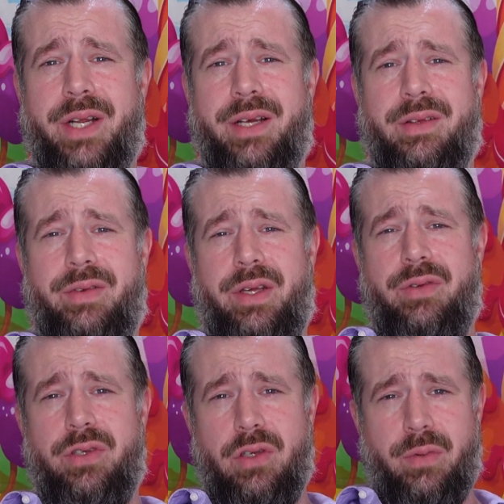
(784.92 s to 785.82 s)
check us out on
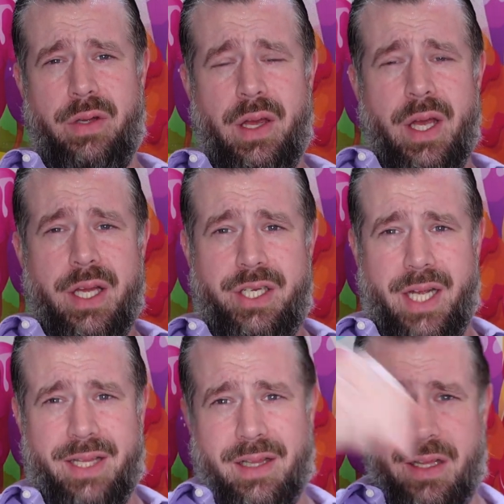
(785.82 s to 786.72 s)
YouTube.
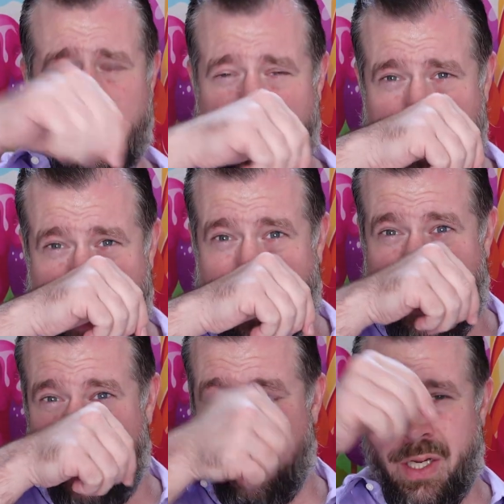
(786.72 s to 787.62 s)
Check the links below. Check my
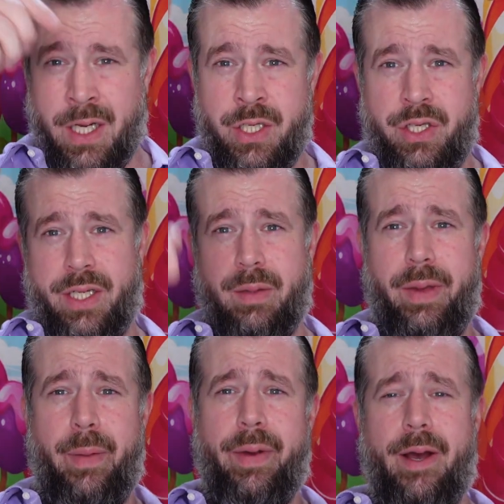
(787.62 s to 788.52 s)
Patreon. Check the
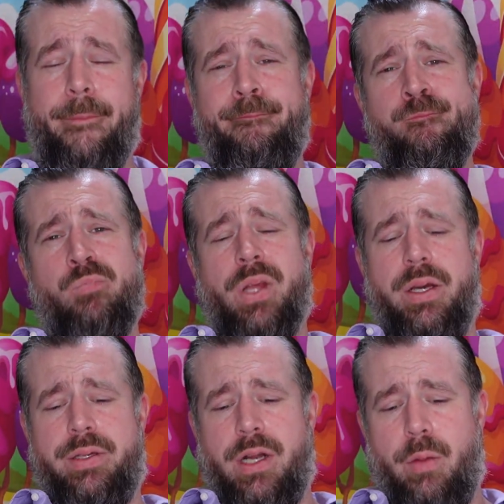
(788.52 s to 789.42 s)
PayPal. Like I
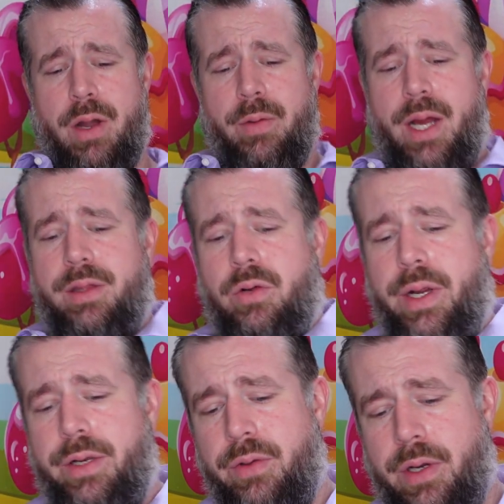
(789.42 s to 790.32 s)
said, I hope everybody has a
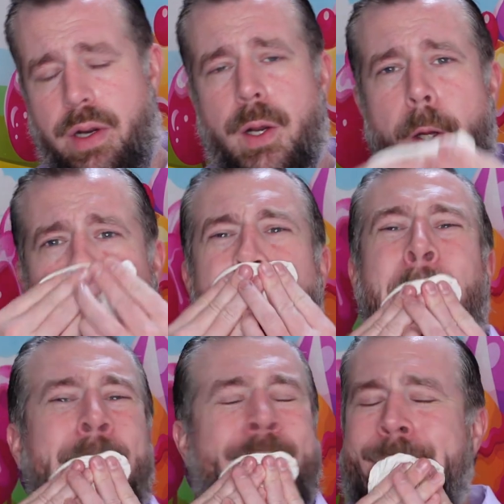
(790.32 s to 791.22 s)
great new year.
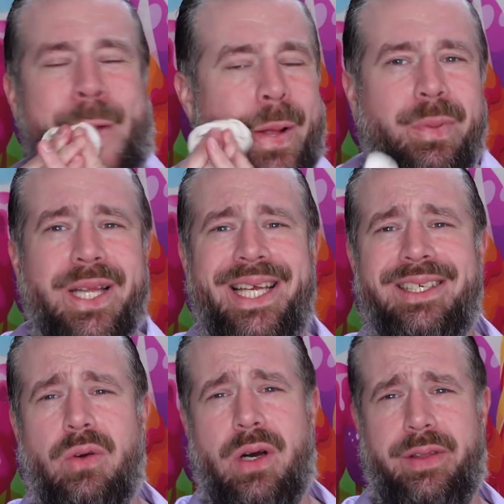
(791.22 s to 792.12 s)
Please
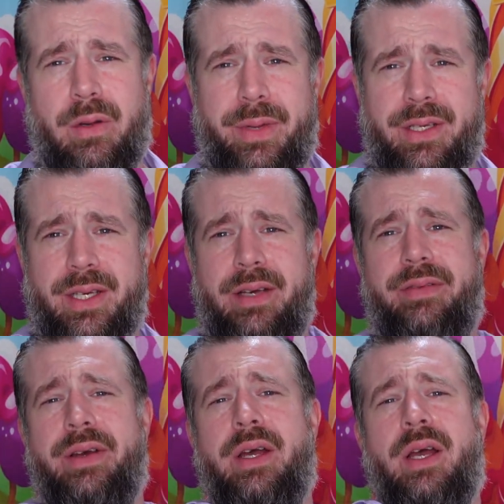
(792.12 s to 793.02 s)
go out there and be
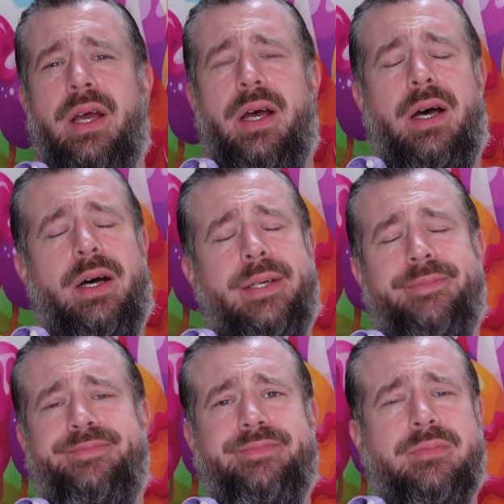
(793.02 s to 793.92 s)
safe.
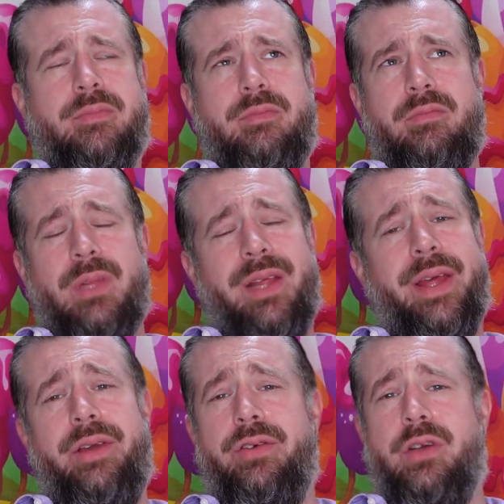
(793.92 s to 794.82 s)

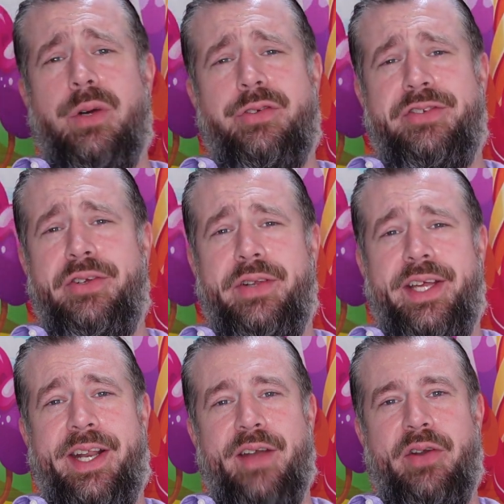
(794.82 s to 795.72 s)
Thank you so much for tuning
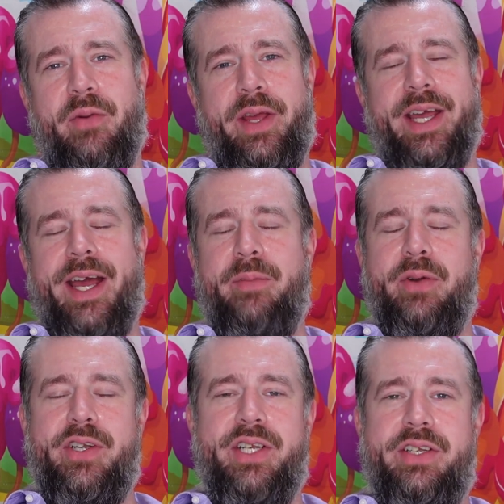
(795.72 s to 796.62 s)
in every week. I
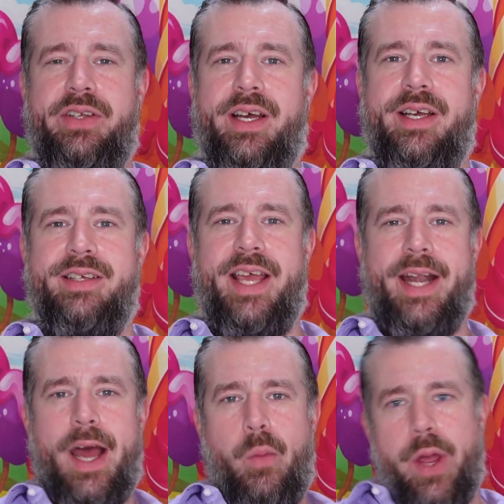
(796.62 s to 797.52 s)
appreciate you guys,
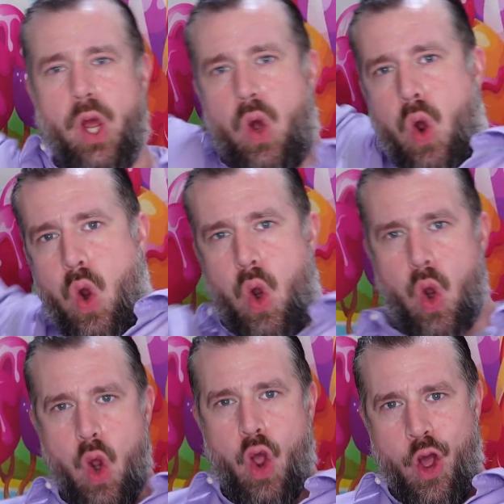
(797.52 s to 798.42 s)
and I will
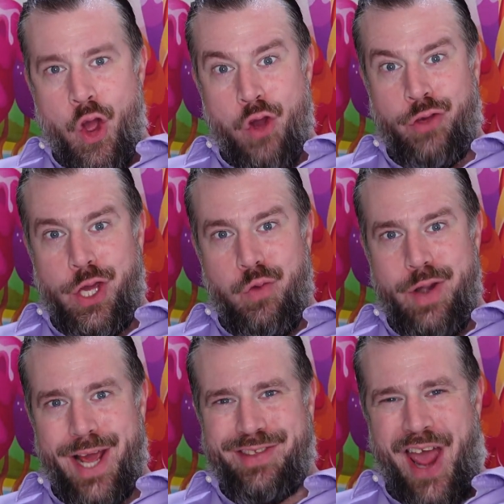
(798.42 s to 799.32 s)
see you
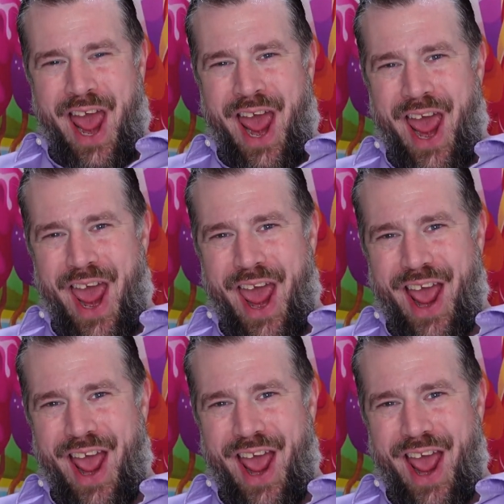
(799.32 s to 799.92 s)
next time.